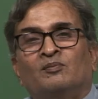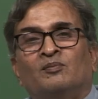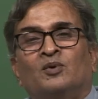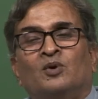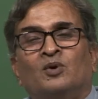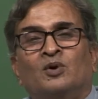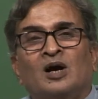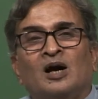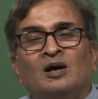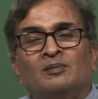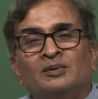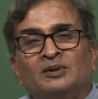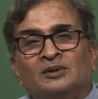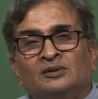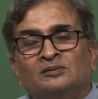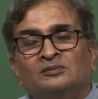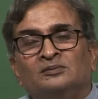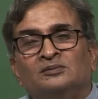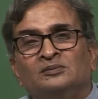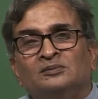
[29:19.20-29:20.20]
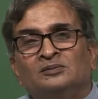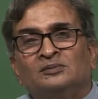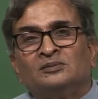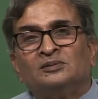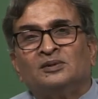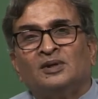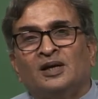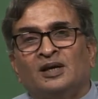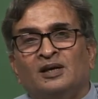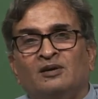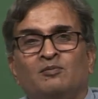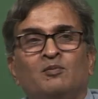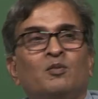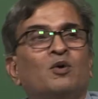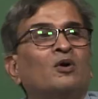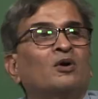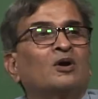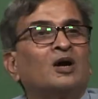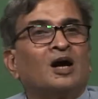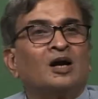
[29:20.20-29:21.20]
more carbon, and if
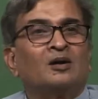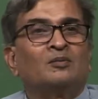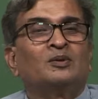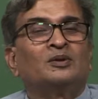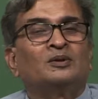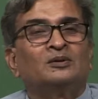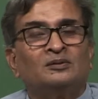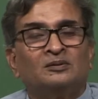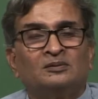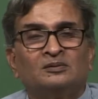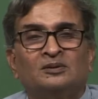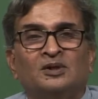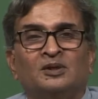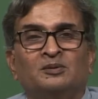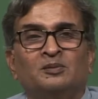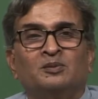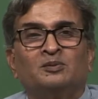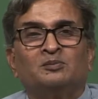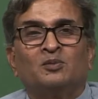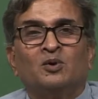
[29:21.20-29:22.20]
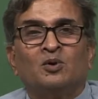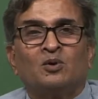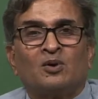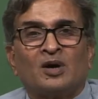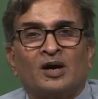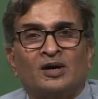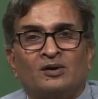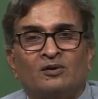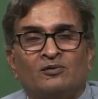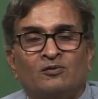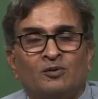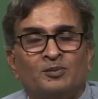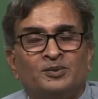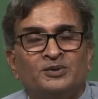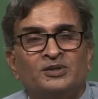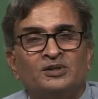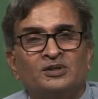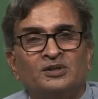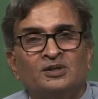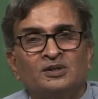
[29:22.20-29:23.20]
more carbon, that means more
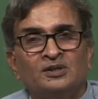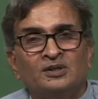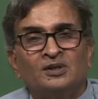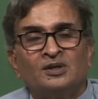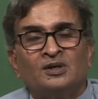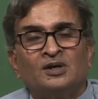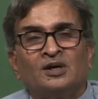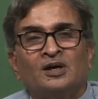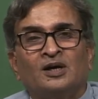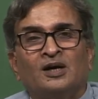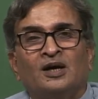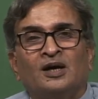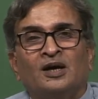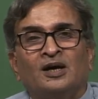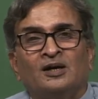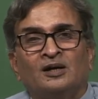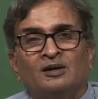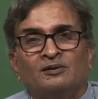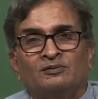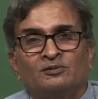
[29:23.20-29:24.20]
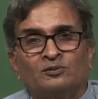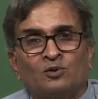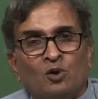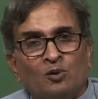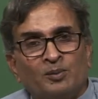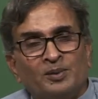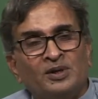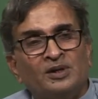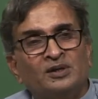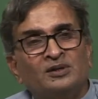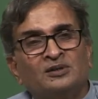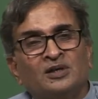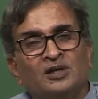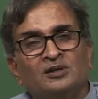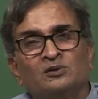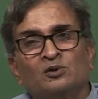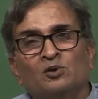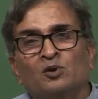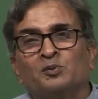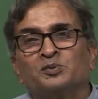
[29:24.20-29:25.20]
hydrophobicity, and if so many
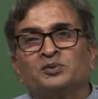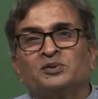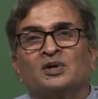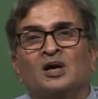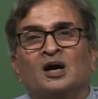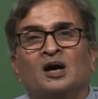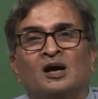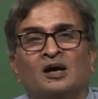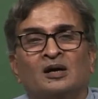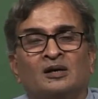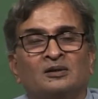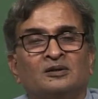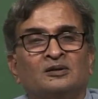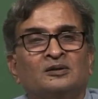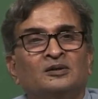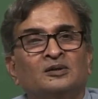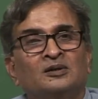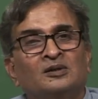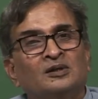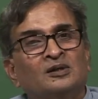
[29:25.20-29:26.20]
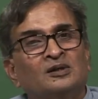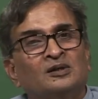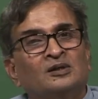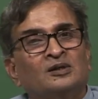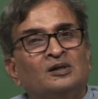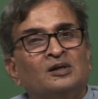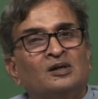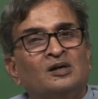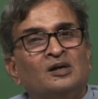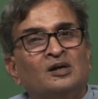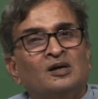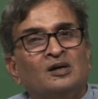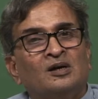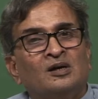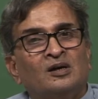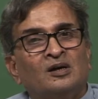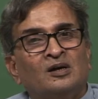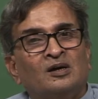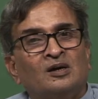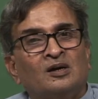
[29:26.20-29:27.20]
such groups are
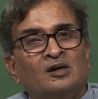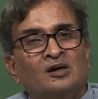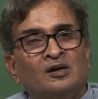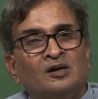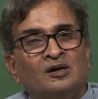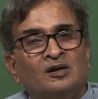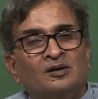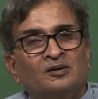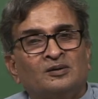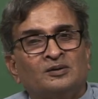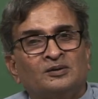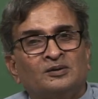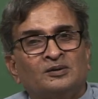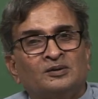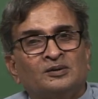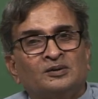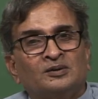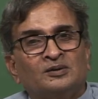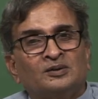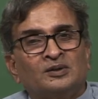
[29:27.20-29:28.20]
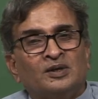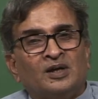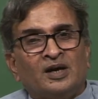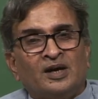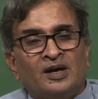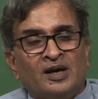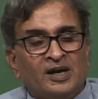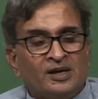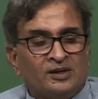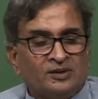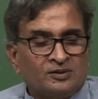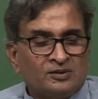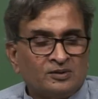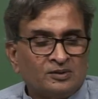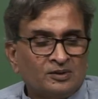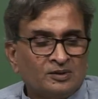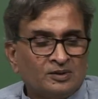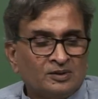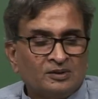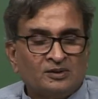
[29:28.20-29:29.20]
uh, arranged,
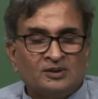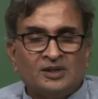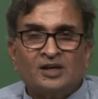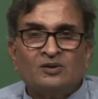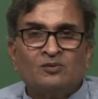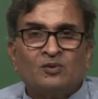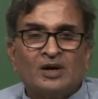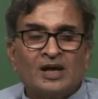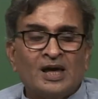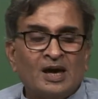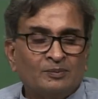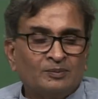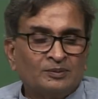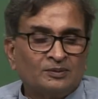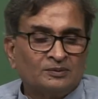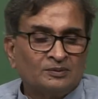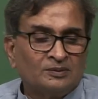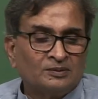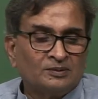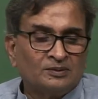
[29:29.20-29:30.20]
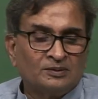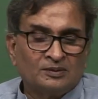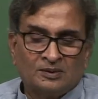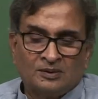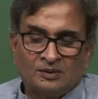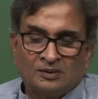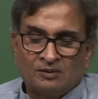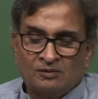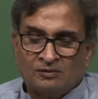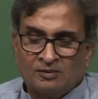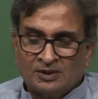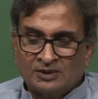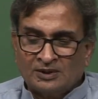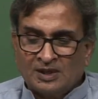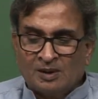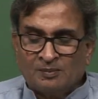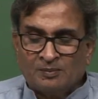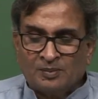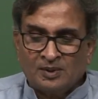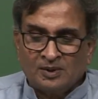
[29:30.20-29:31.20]
then what happens? For
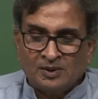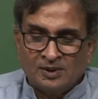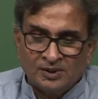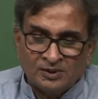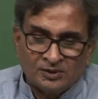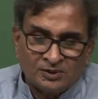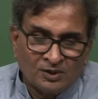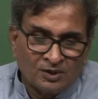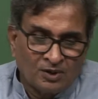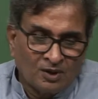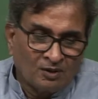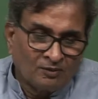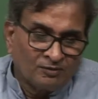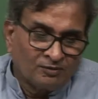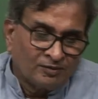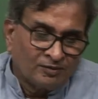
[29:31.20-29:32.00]
example, instead of